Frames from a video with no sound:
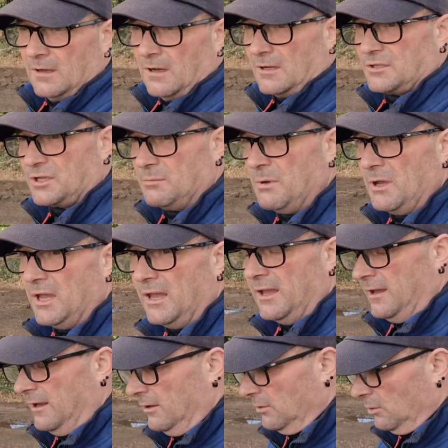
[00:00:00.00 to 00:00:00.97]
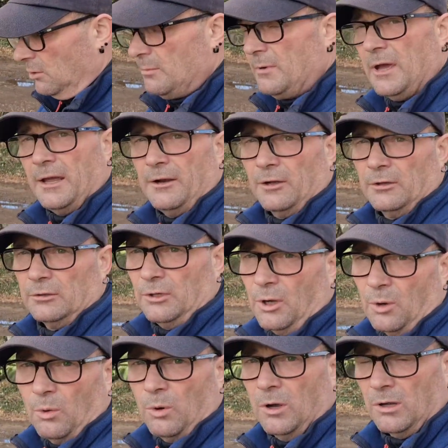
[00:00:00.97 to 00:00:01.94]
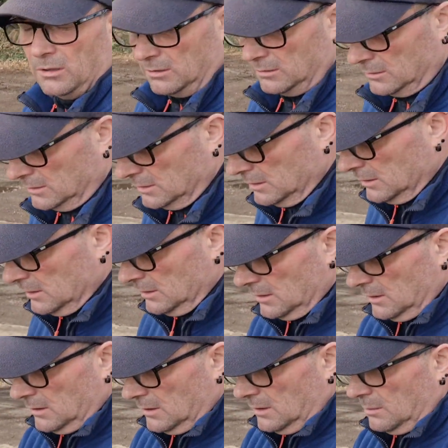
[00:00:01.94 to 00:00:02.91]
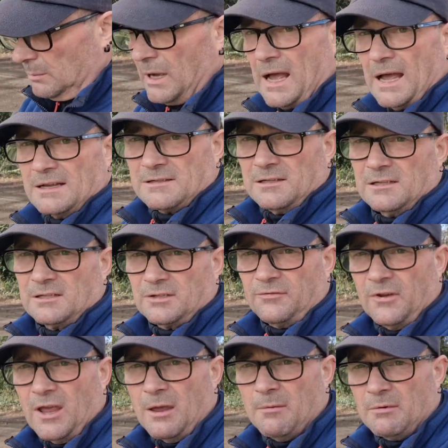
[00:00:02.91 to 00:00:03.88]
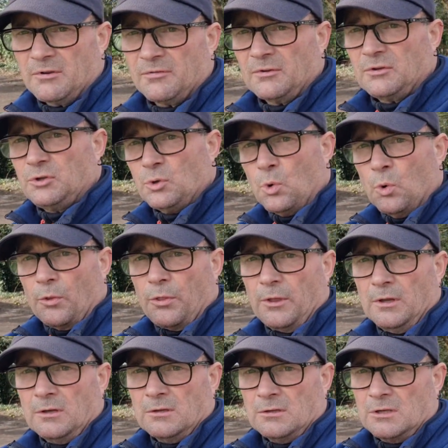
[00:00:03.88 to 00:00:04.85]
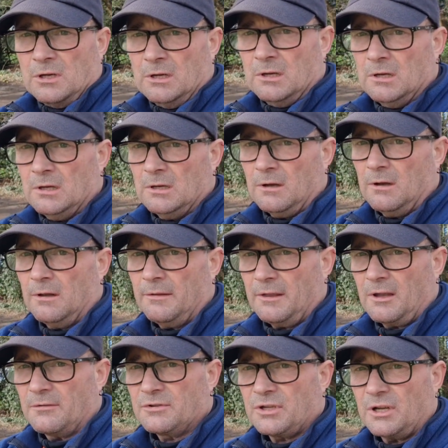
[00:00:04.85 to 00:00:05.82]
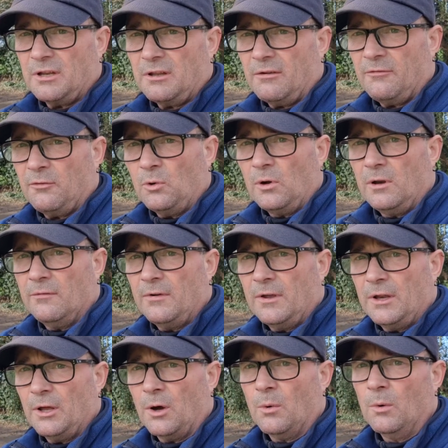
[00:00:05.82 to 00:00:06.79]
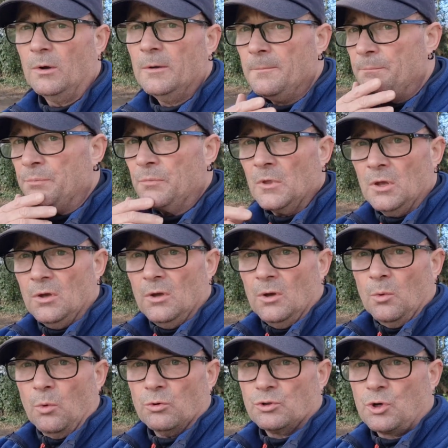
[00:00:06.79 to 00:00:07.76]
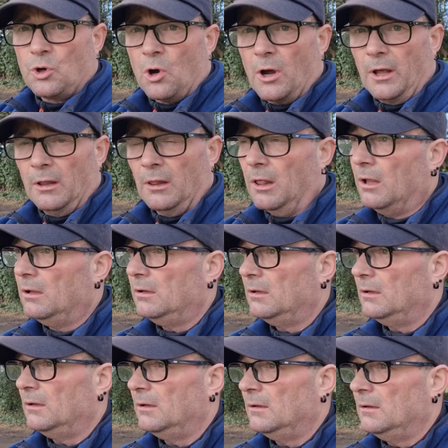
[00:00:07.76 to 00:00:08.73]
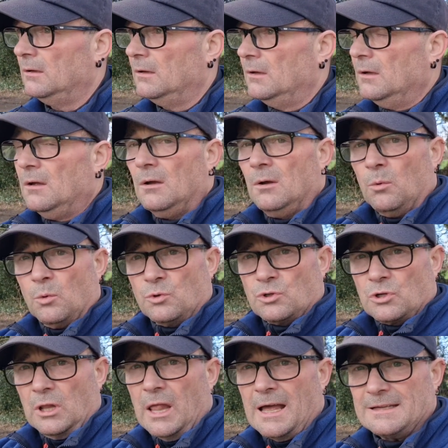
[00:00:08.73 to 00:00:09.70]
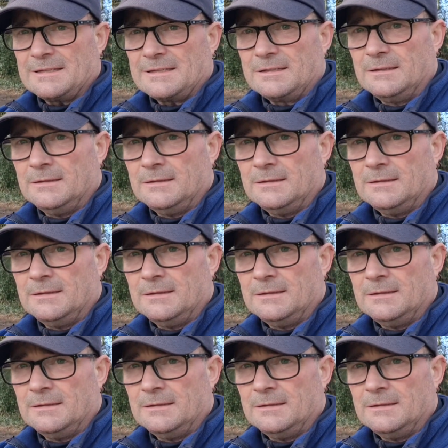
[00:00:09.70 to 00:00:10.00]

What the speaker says: As you may or may not know, Barnsley's famous for two things. I think I've said it before in a video. One's coal, one's glass.